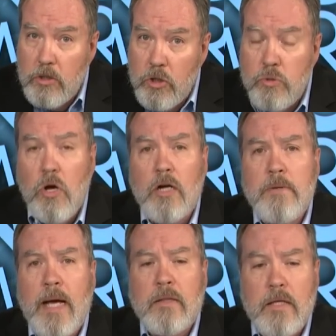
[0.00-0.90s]
who talked
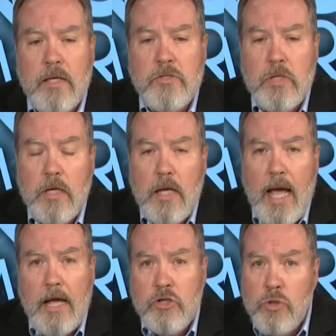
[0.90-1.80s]
about this
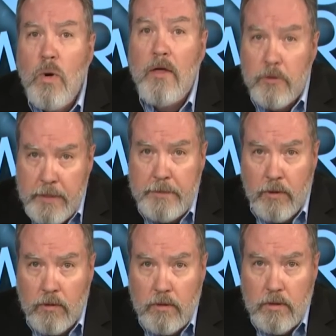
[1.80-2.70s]
and 2 other people.